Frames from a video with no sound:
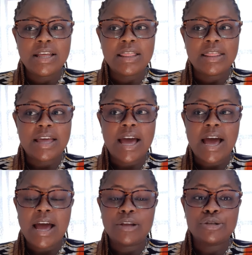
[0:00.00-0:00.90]
there
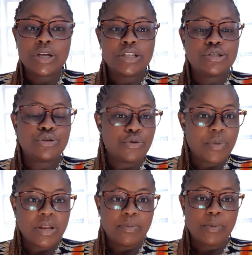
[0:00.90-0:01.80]
are usually so
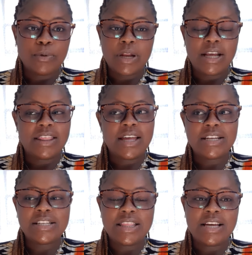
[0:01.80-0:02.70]
many people like
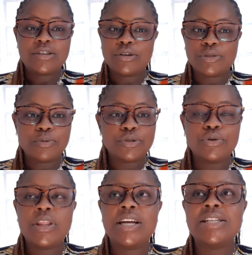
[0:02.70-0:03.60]
that in that
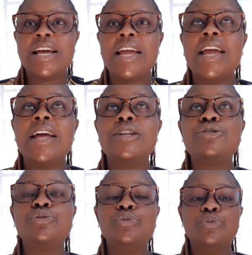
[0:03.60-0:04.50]
hospital, that I had
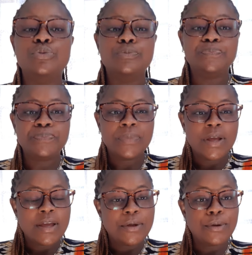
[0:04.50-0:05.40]
to,
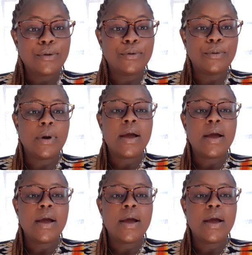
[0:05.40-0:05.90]
you know,